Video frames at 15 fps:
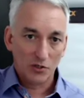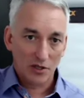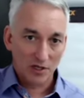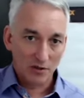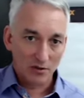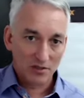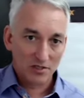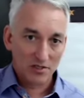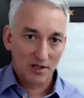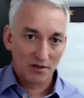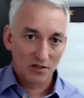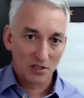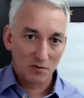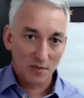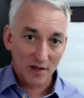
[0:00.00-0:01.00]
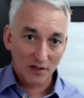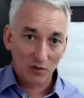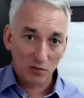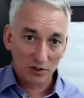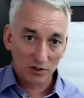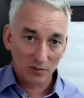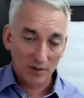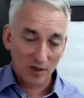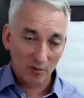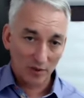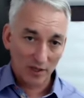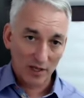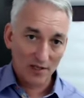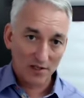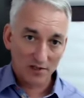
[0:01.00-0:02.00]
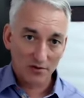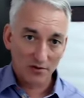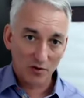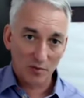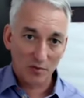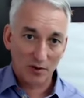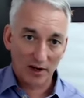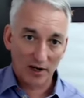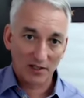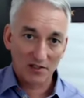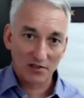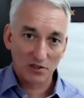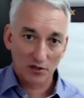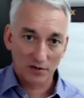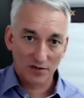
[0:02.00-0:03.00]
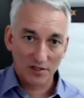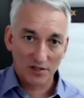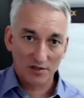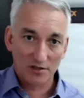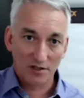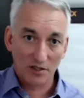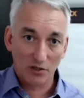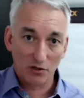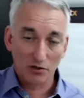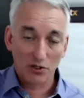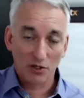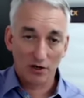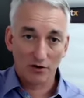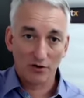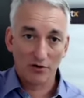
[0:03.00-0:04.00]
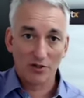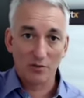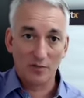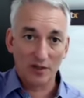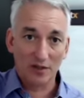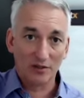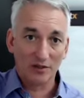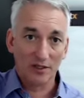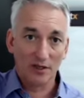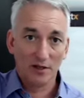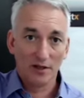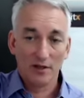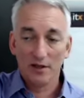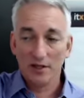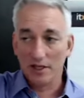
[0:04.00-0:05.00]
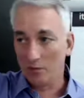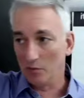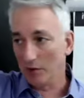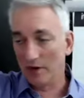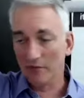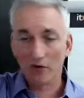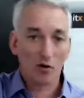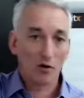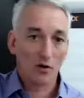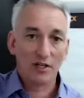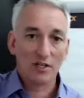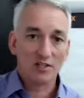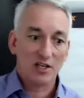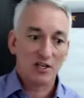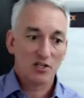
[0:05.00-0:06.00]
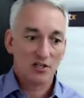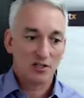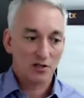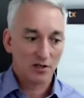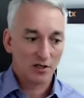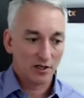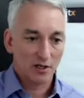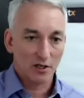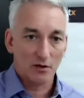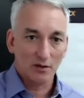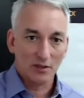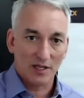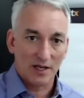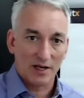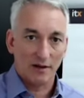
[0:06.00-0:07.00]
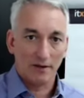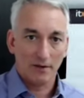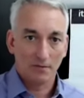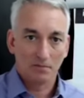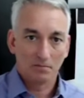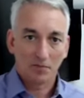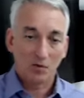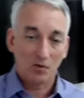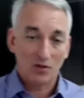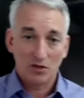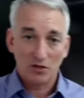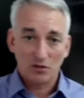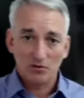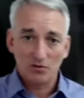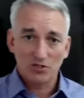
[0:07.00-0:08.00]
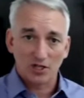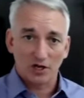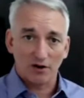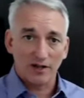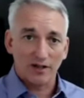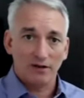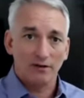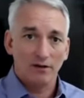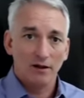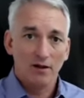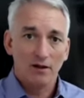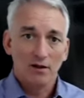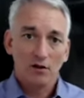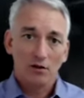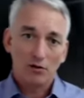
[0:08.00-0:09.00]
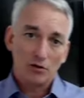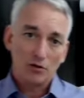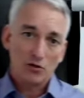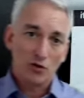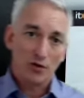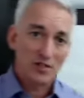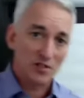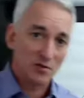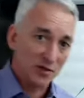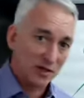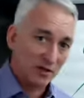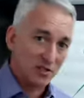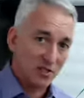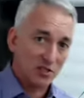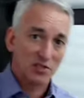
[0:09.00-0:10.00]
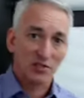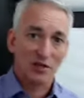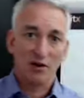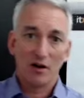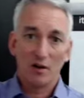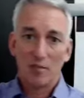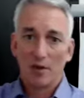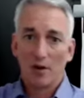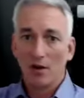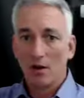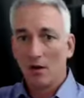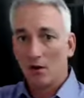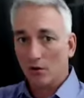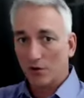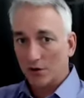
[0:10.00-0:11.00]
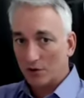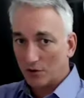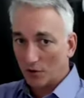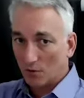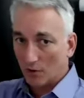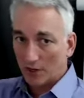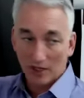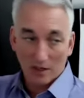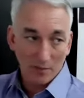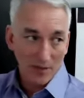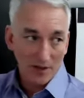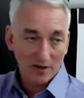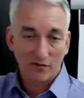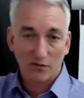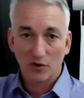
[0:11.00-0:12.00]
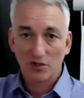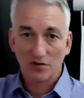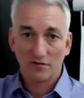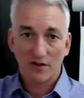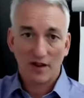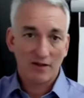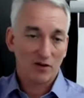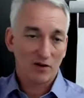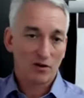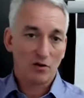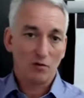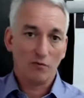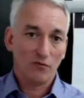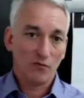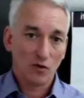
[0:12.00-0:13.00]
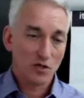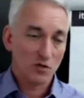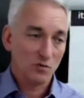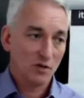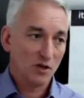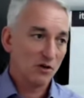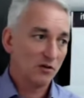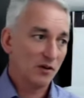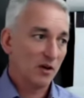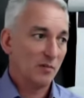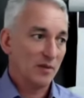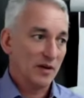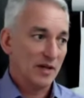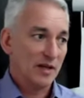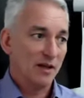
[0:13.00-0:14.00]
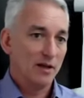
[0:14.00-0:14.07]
to use this knowledge to make the world a better place through the products and services that you're chartered to build in whatever organization you're going to go and lead. Whether you started, or you join someone else's startup, or you go work in a big Fortune 500 or Fortune 100 company,